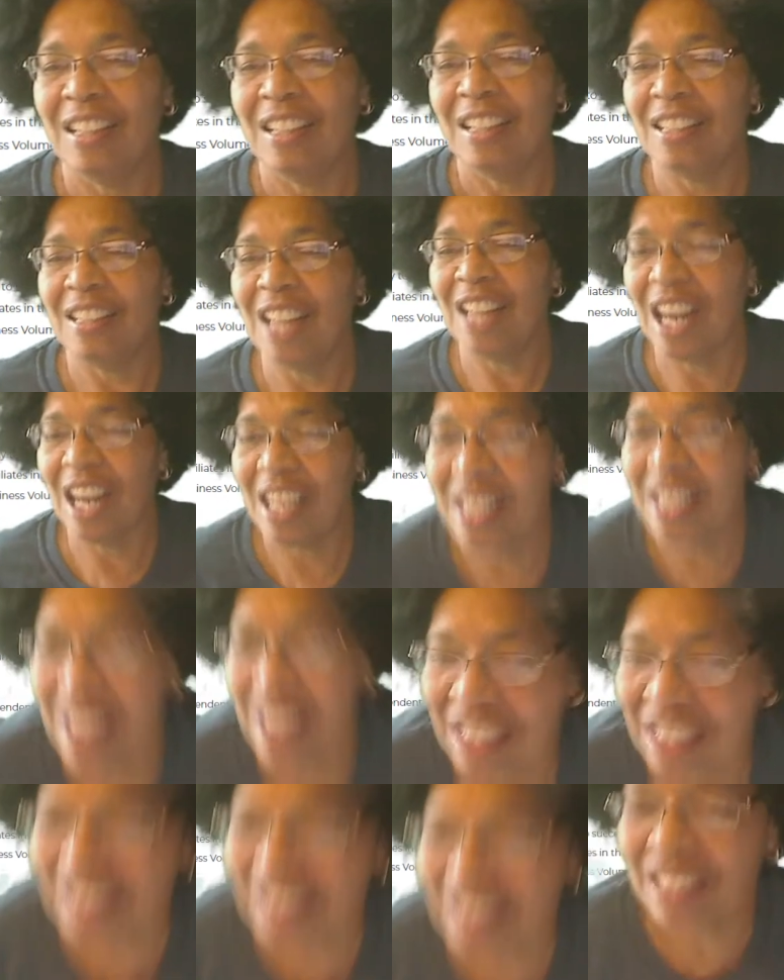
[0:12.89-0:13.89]

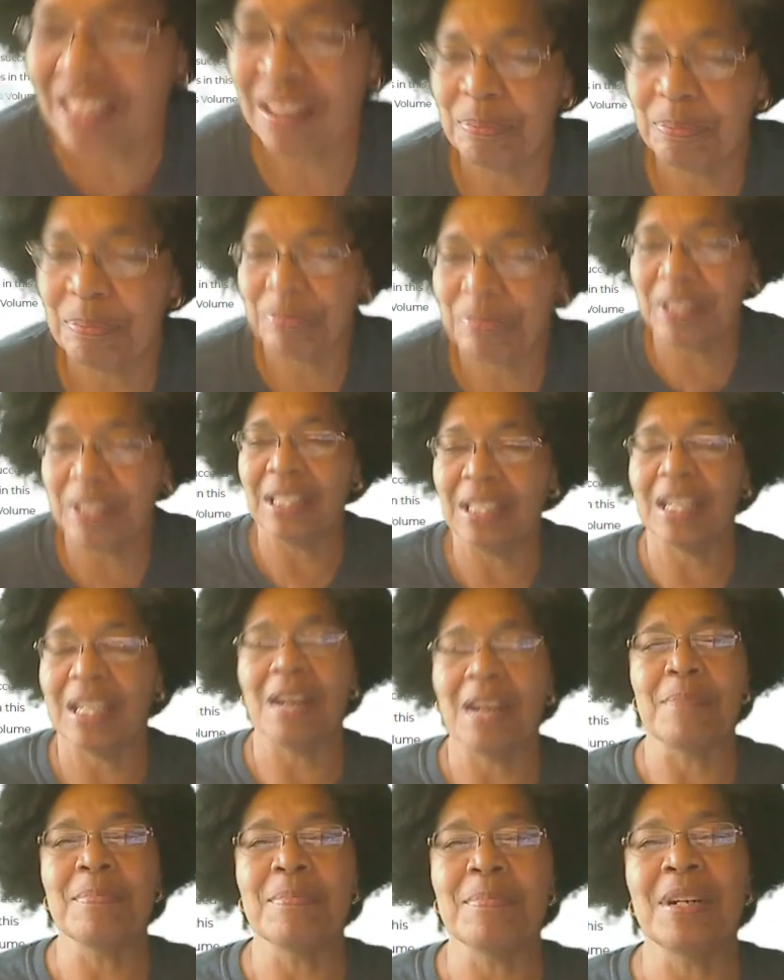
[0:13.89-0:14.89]
9
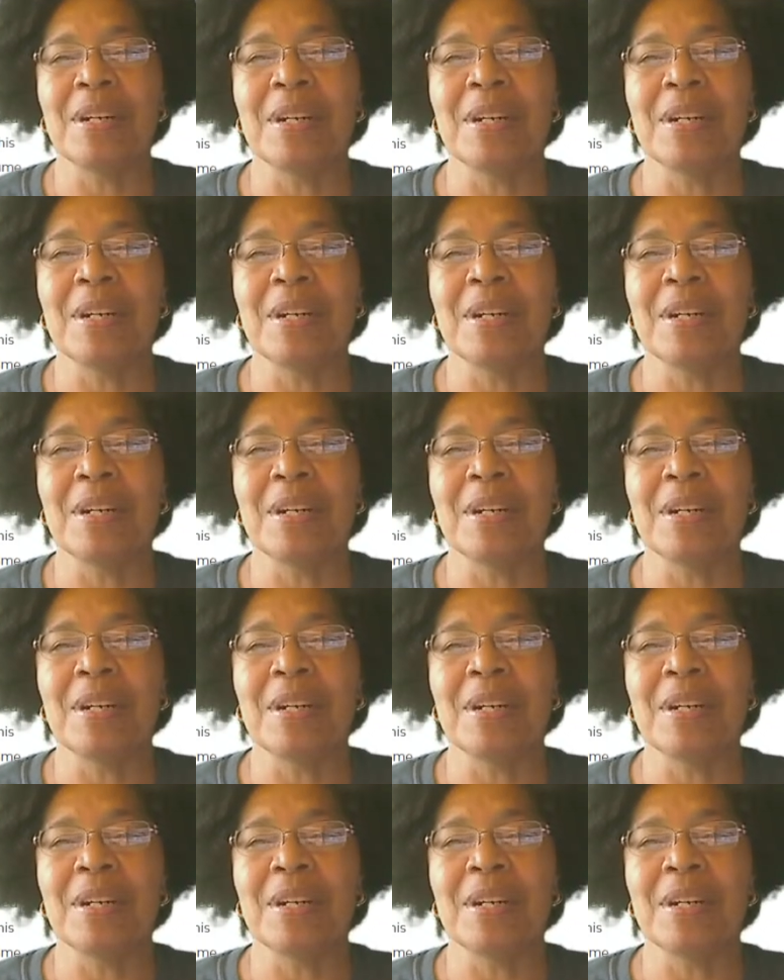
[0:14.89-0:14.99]
p.m.